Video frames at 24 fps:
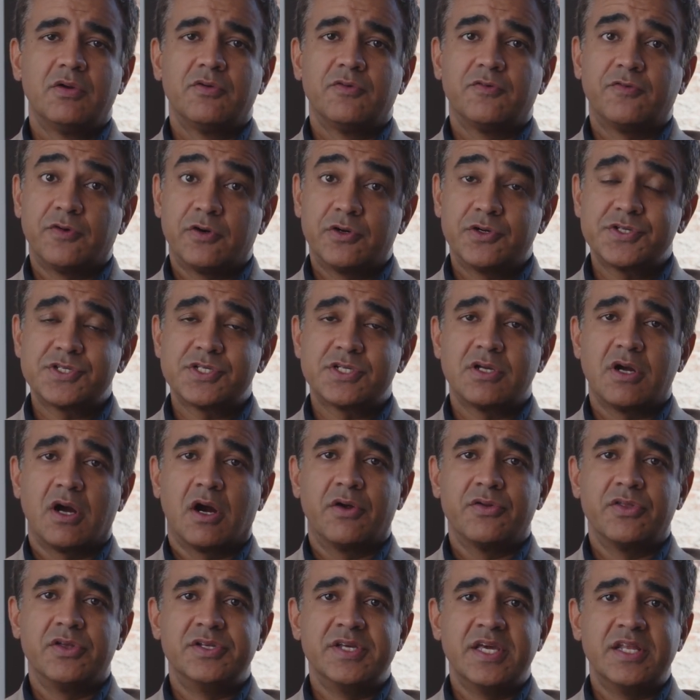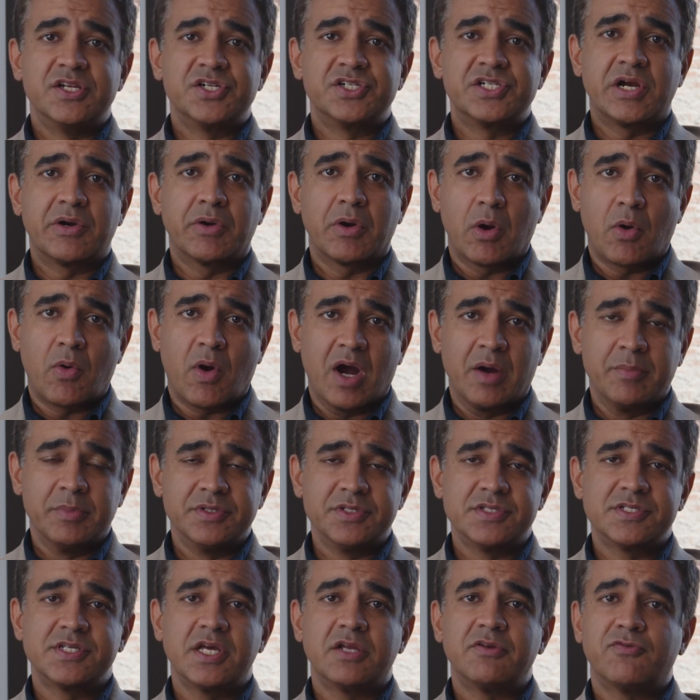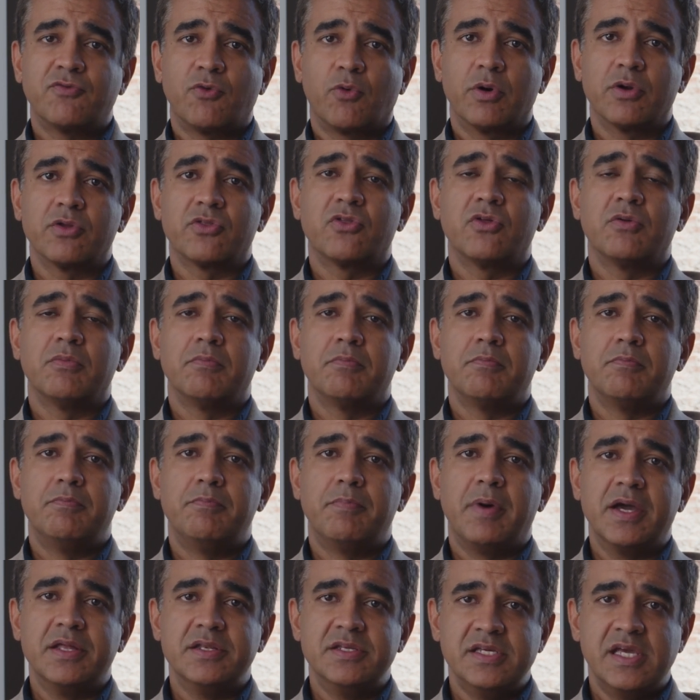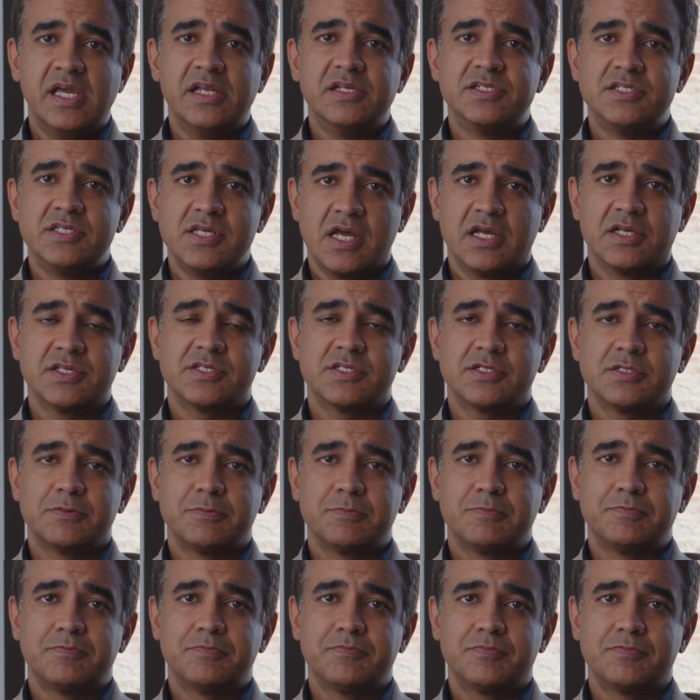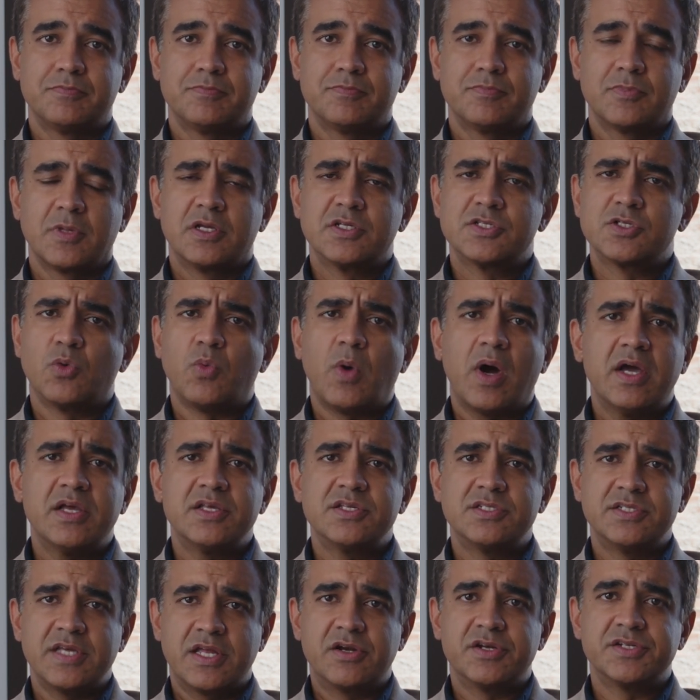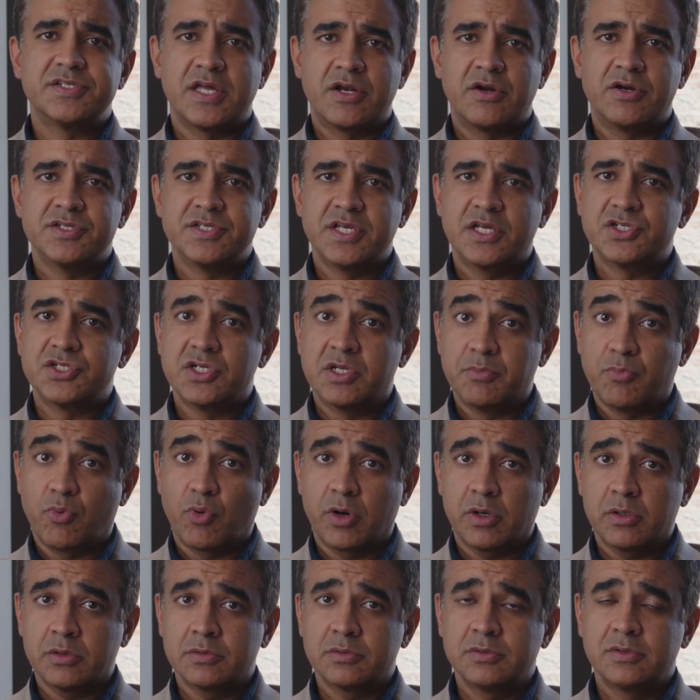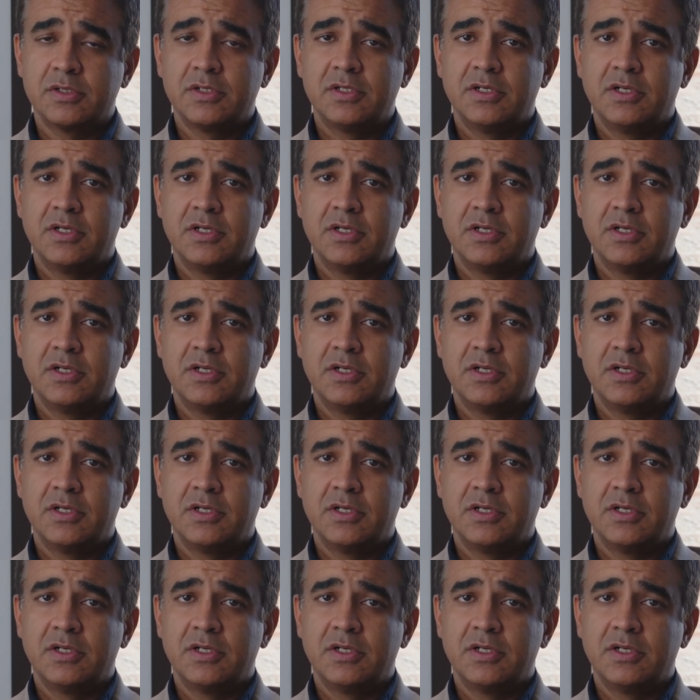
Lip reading: First are the data sharing requirements set forth by DHCS. So why is data standardization important?